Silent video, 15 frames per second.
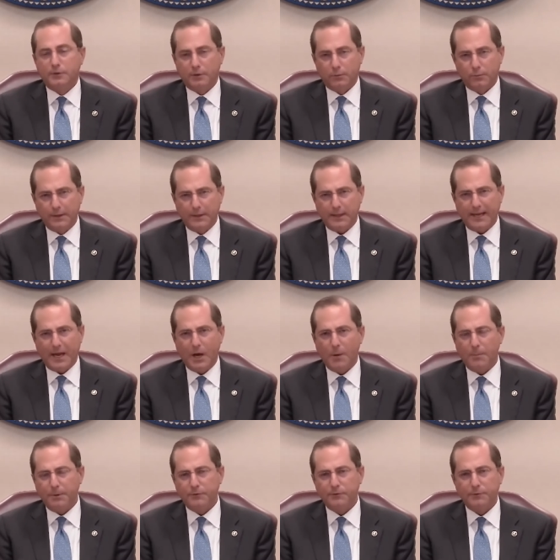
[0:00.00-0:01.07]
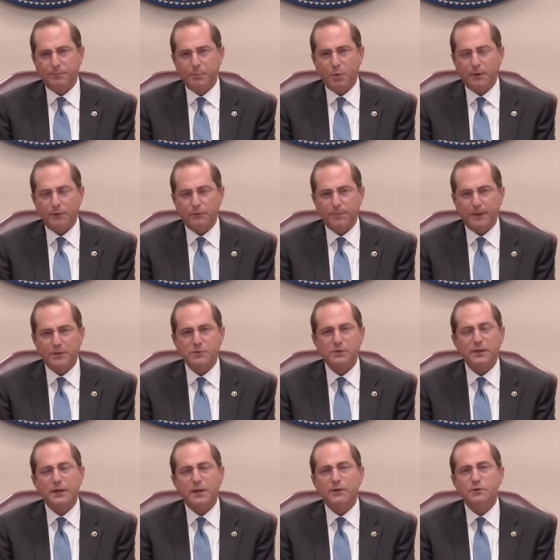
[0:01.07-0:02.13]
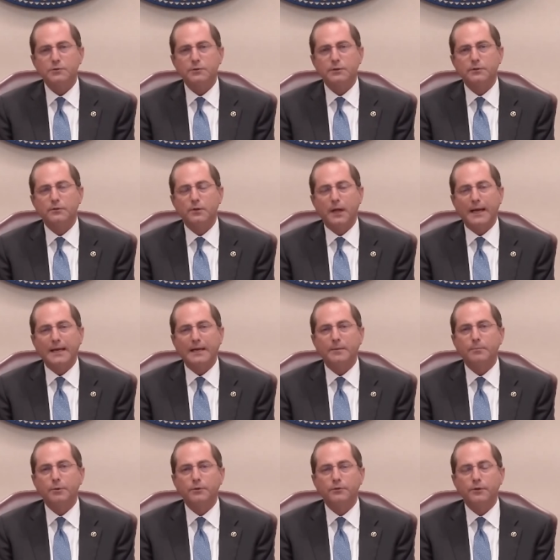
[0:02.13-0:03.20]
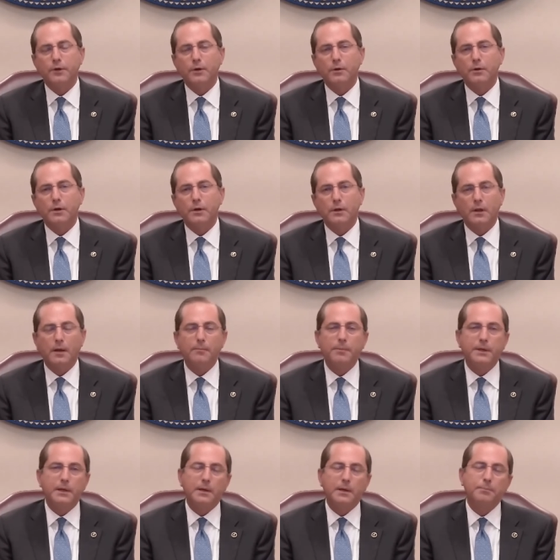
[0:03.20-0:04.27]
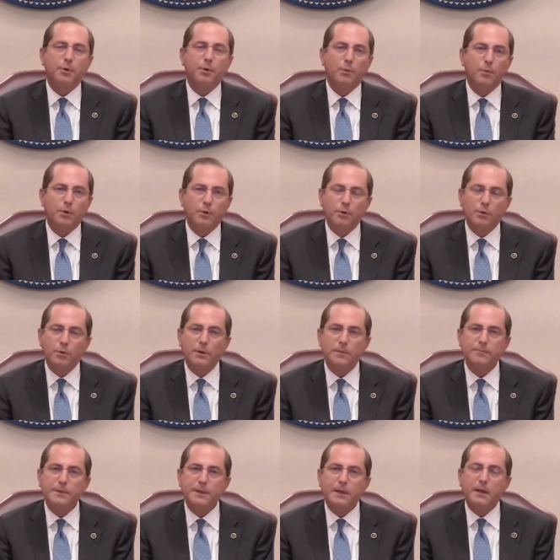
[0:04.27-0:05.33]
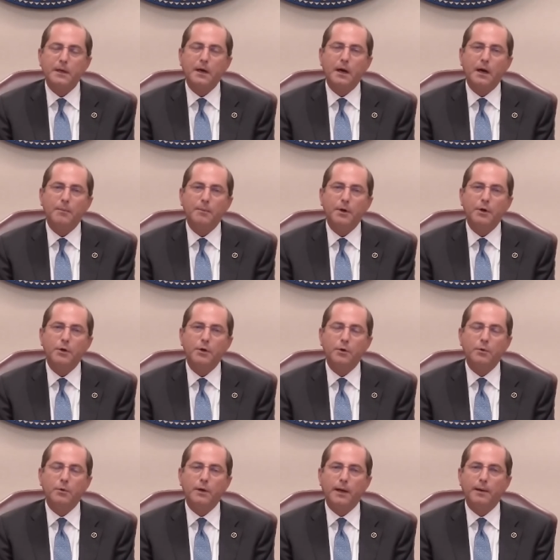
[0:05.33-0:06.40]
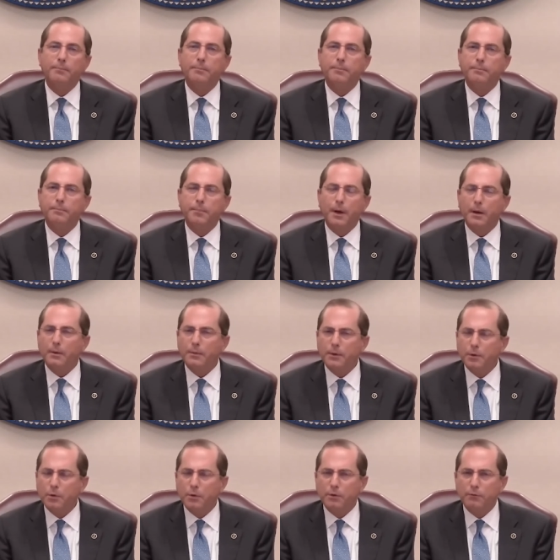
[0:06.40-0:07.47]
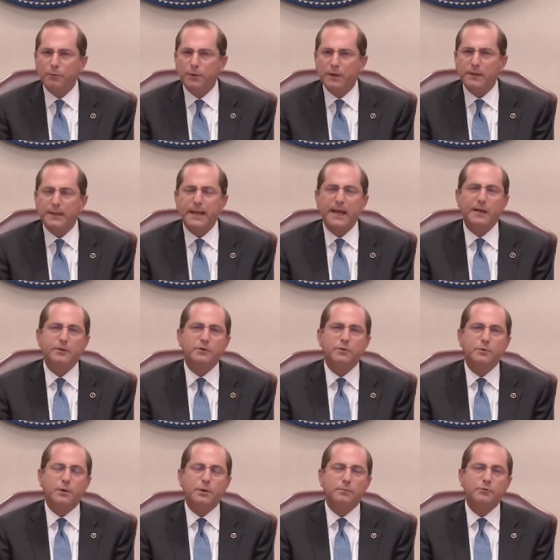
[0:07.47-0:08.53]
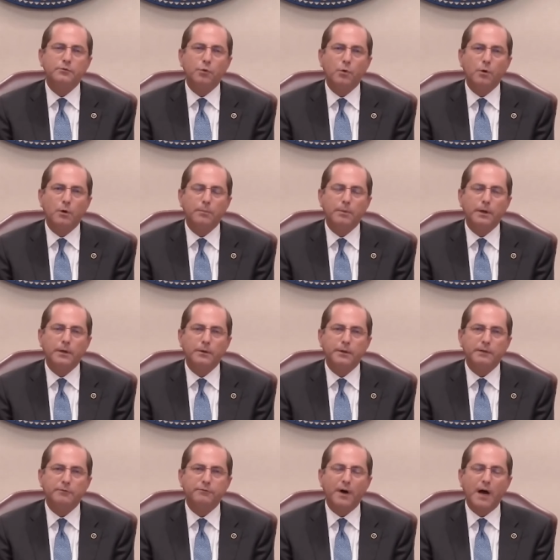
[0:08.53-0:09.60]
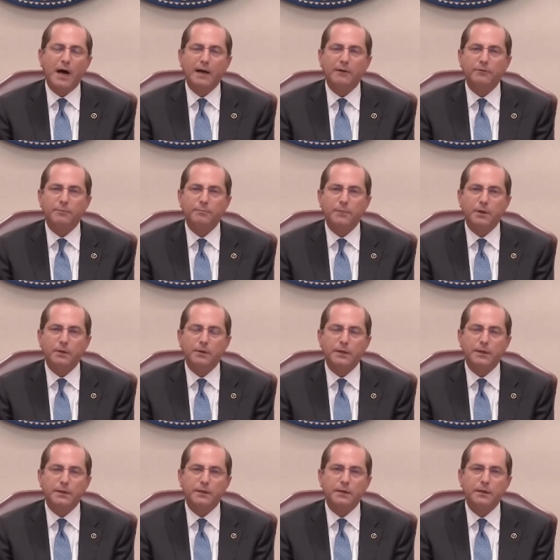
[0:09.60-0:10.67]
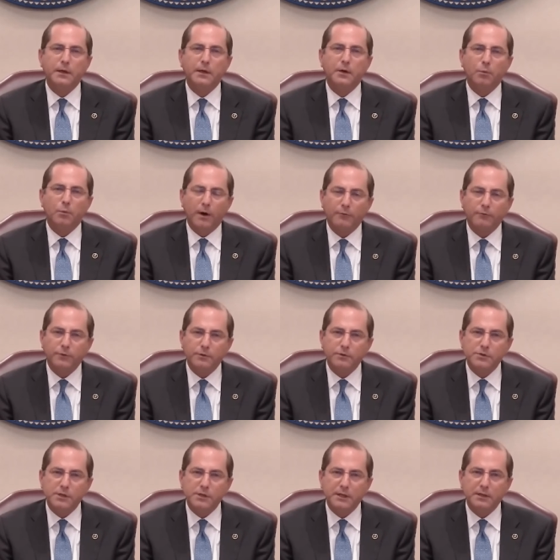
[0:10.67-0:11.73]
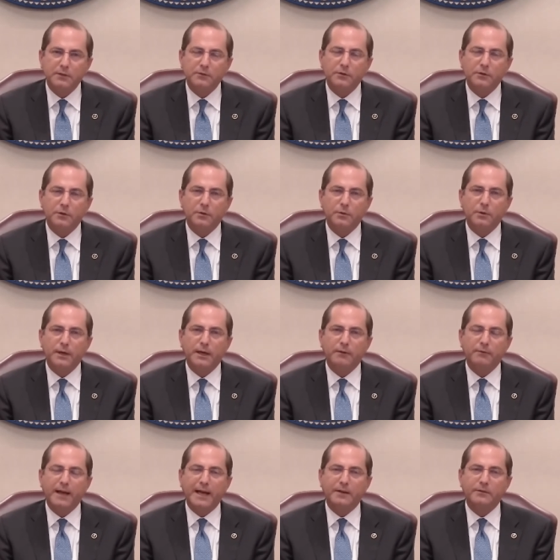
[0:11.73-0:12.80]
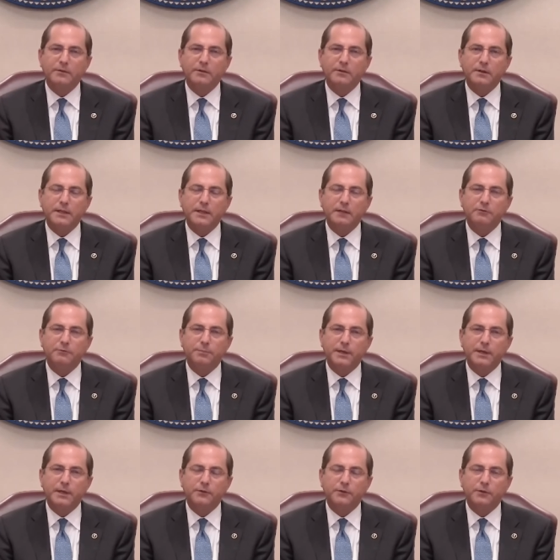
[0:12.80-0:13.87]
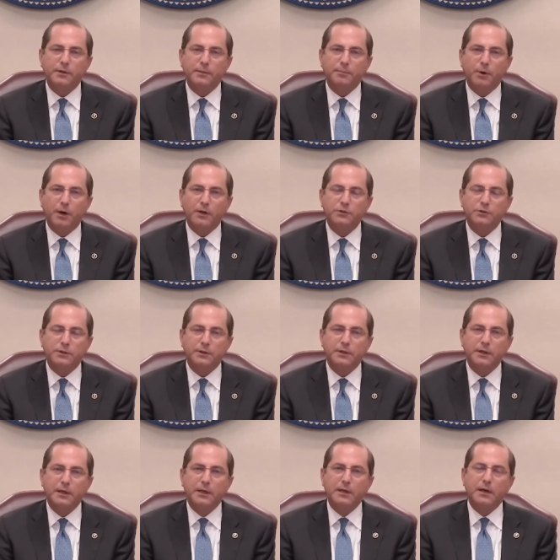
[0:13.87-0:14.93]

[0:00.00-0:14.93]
to really help and support, especially countries like Brazil, Colombia, Peru, who have really had to absorb the 5 million refugees who have had to leave because of the oppression